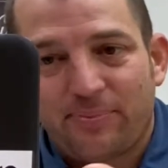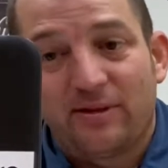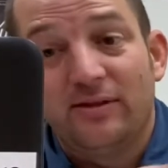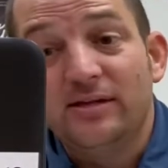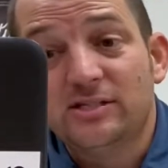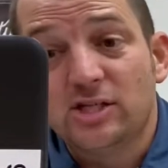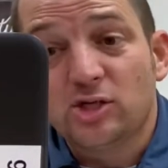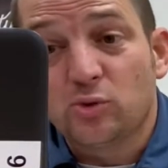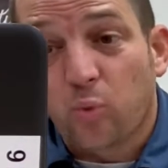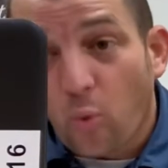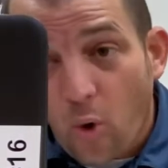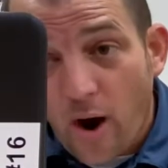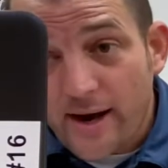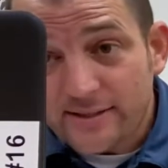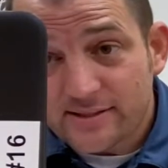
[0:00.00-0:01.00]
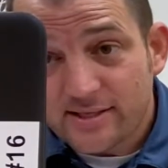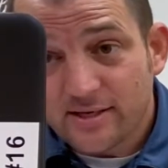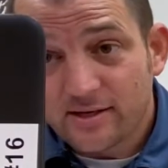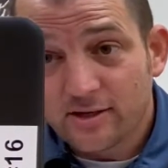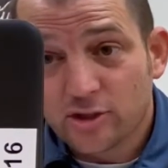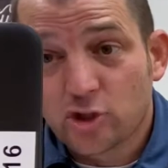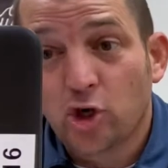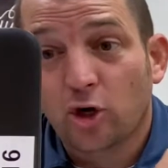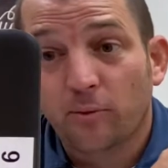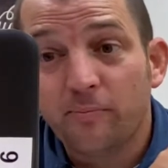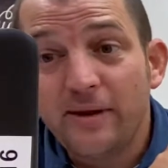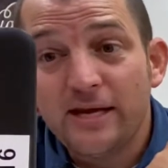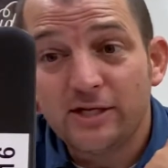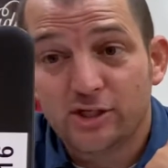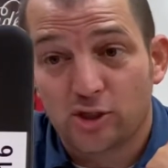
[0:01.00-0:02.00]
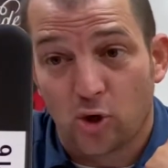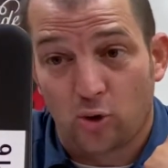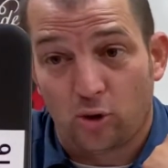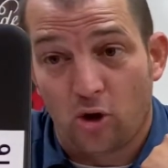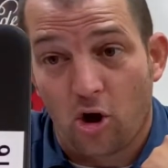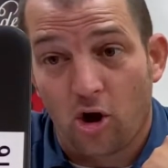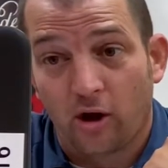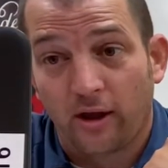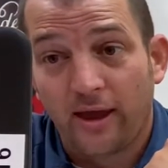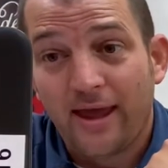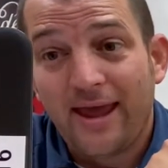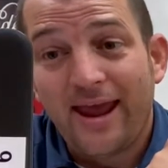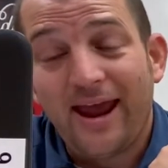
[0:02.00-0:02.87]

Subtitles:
And this is what took me so long.